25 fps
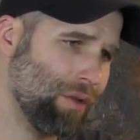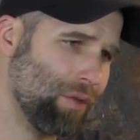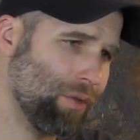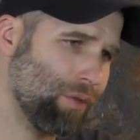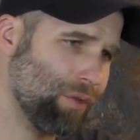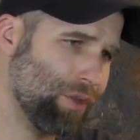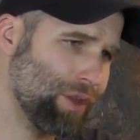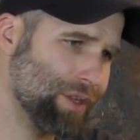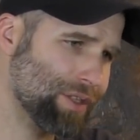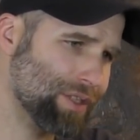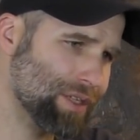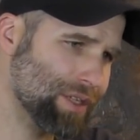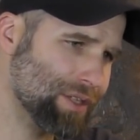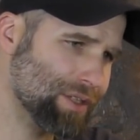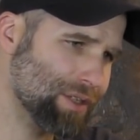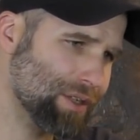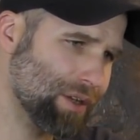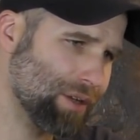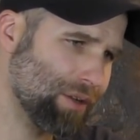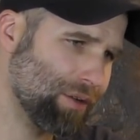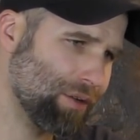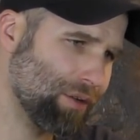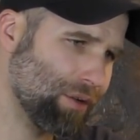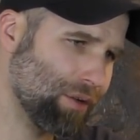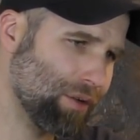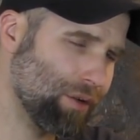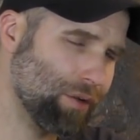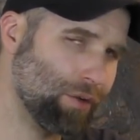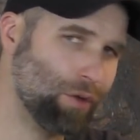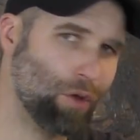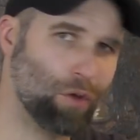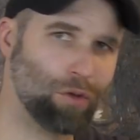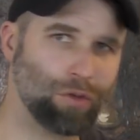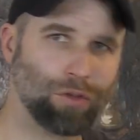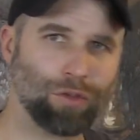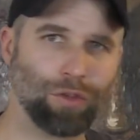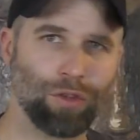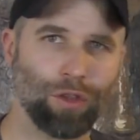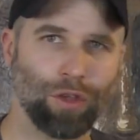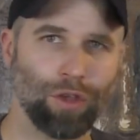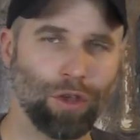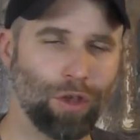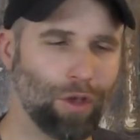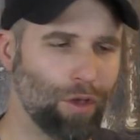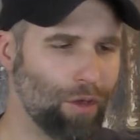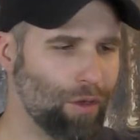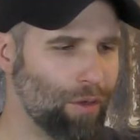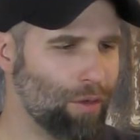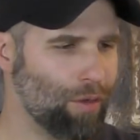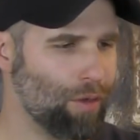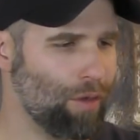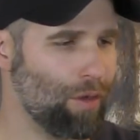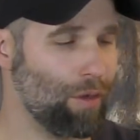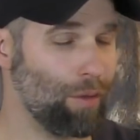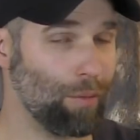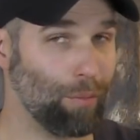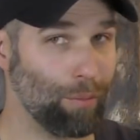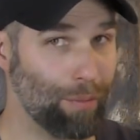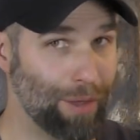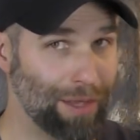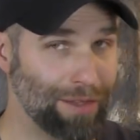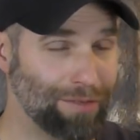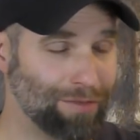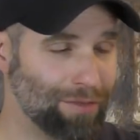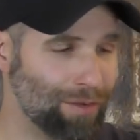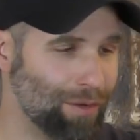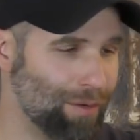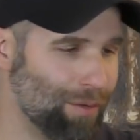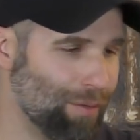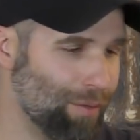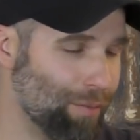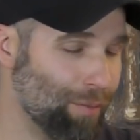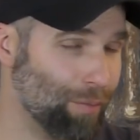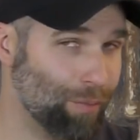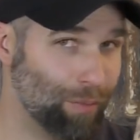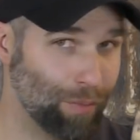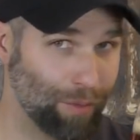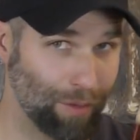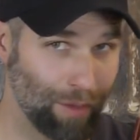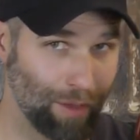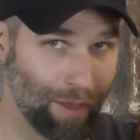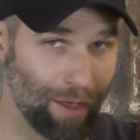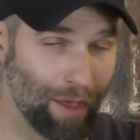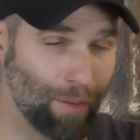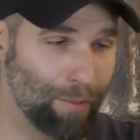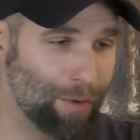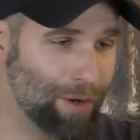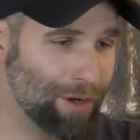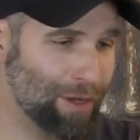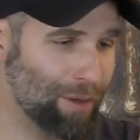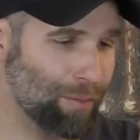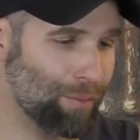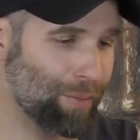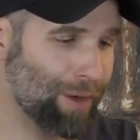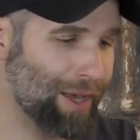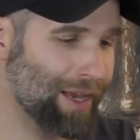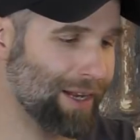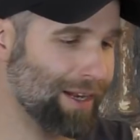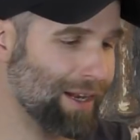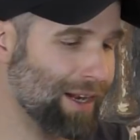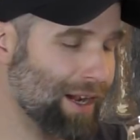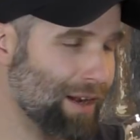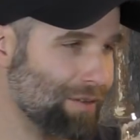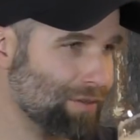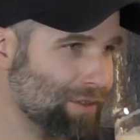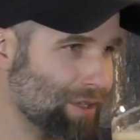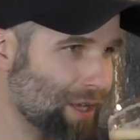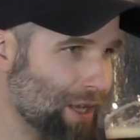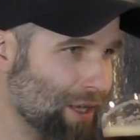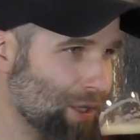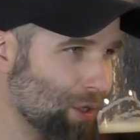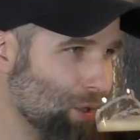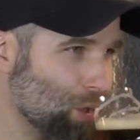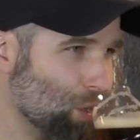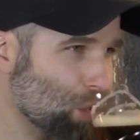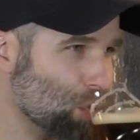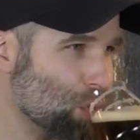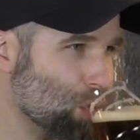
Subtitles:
this is not the best American Pale Ale I've done.